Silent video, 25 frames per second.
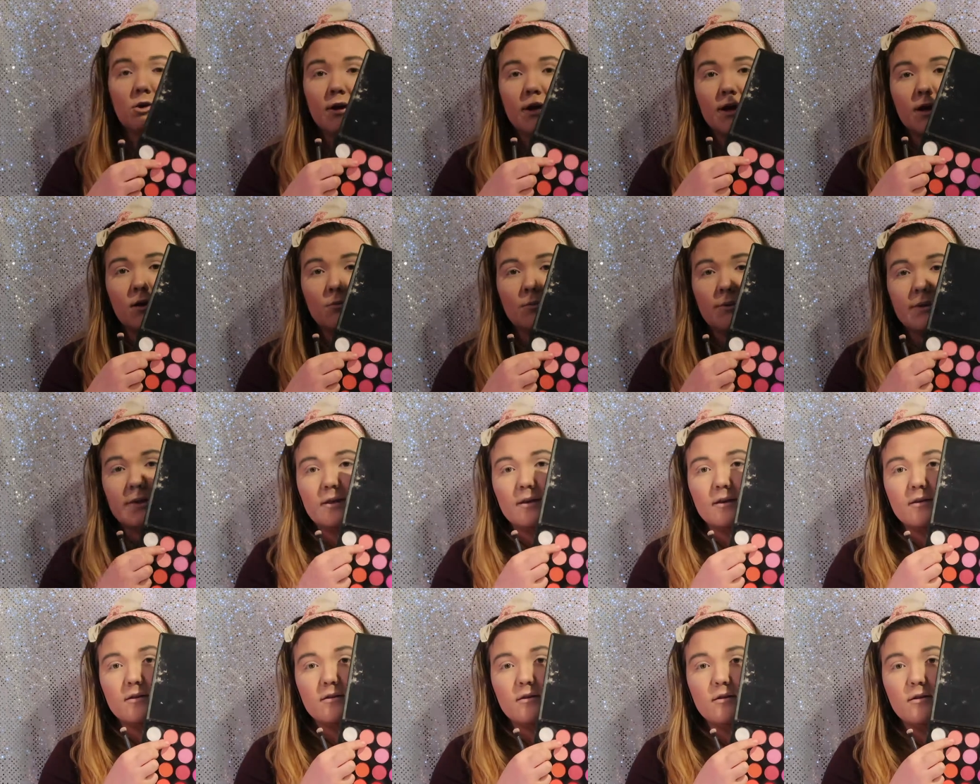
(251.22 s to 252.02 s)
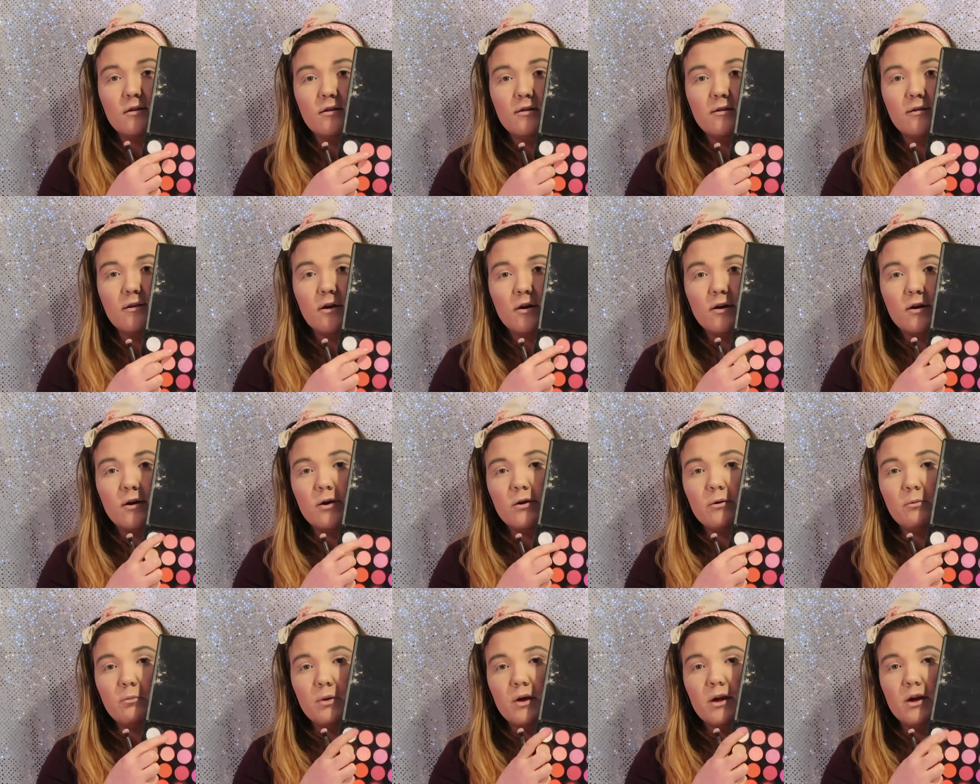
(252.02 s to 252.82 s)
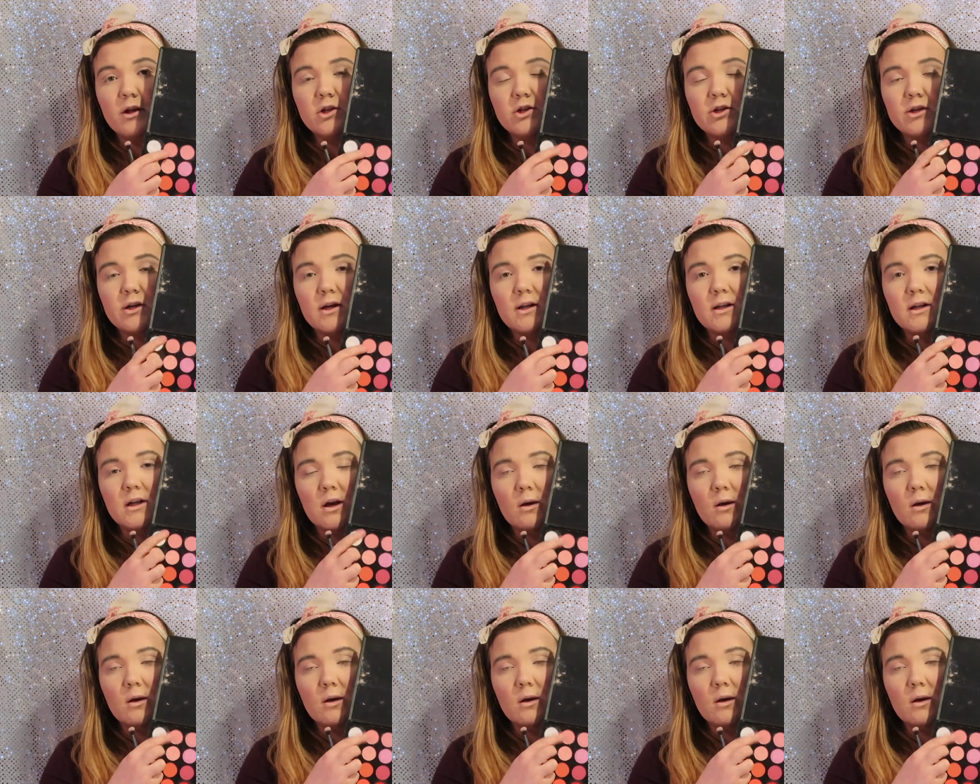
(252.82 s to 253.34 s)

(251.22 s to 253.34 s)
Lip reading: going in with this darker pink shade.